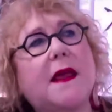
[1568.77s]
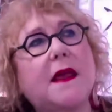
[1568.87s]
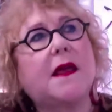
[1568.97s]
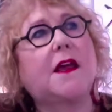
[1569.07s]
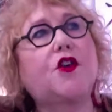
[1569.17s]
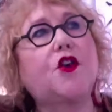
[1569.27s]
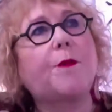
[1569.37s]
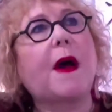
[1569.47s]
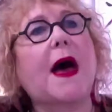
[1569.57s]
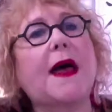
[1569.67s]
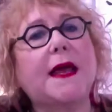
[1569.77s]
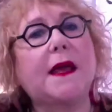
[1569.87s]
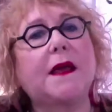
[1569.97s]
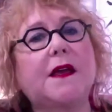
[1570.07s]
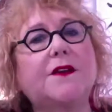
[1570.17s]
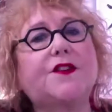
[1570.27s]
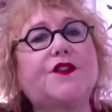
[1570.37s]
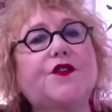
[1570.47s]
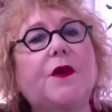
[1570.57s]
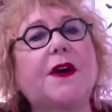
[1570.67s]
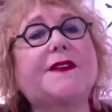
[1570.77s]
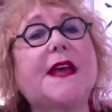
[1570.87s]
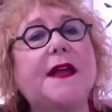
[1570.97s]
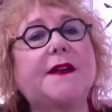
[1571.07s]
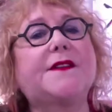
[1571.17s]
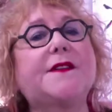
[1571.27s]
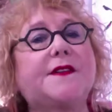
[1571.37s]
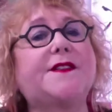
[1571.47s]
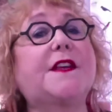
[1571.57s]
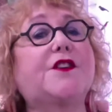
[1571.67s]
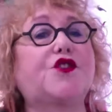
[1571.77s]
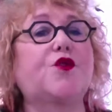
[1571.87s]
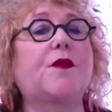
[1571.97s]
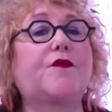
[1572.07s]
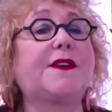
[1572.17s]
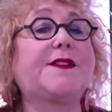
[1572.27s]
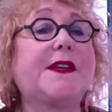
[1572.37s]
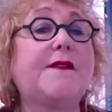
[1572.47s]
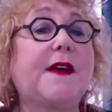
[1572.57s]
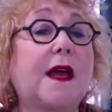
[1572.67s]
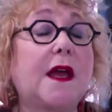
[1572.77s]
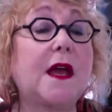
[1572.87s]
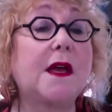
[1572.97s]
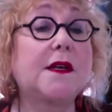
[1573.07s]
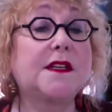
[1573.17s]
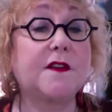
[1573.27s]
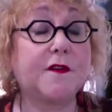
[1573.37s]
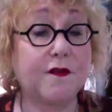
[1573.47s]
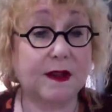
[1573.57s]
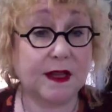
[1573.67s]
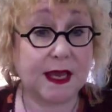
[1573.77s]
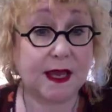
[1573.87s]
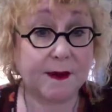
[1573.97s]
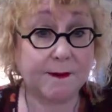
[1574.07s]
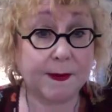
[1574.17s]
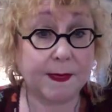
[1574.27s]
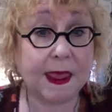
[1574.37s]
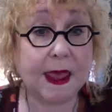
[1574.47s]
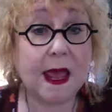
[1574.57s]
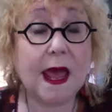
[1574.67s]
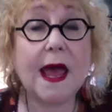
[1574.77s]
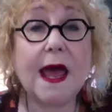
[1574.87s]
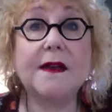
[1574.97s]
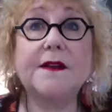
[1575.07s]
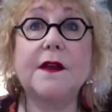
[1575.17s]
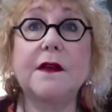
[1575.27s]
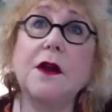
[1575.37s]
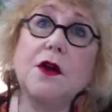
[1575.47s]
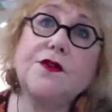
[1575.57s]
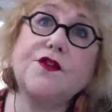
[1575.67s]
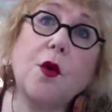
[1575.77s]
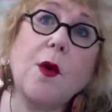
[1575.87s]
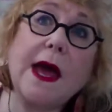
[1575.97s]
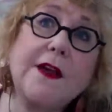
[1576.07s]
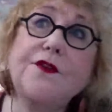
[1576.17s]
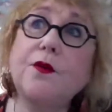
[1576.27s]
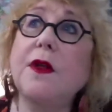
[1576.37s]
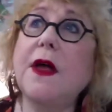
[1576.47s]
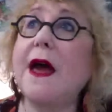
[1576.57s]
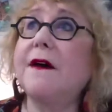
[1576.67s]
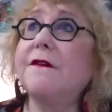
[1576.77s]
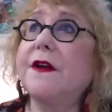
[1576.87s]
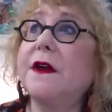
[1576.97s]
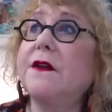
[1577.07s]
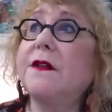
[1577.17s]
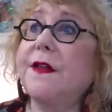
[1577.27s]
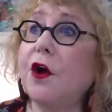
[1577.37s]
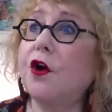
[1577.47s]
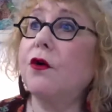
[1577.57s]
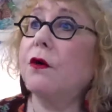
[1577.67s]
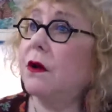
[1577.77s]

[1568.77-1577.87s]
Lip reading: in your body to attend to this issue of receiving differently? And so eights will have their